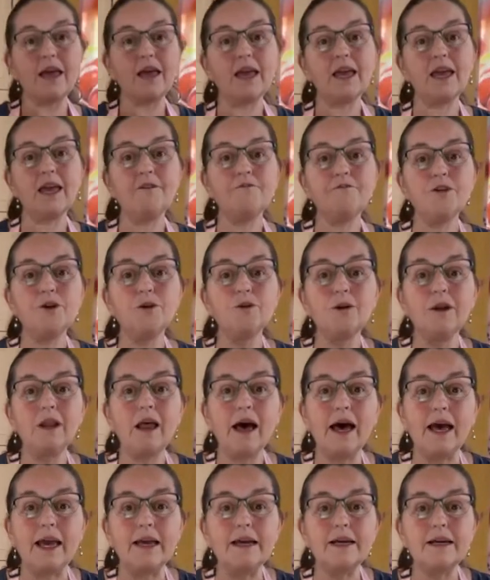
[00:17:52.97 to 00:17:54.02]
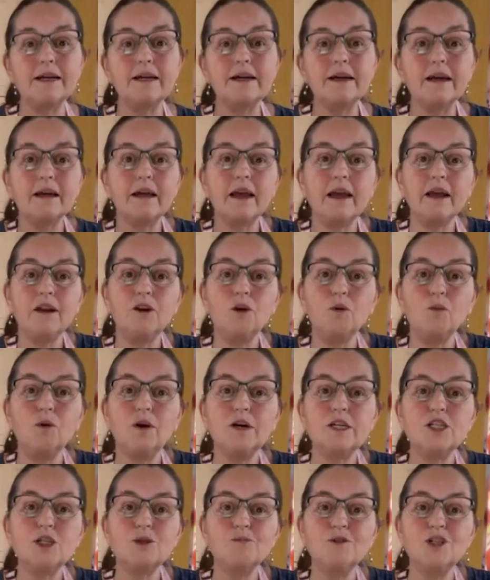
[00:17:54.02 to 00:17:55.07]
If you like, and you
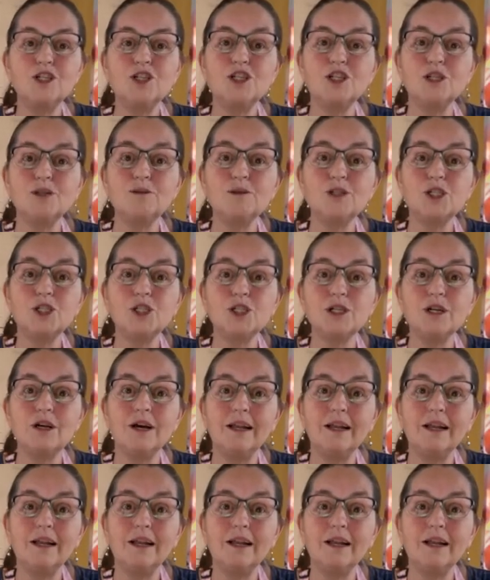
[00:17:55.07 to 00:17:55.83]
want to reduce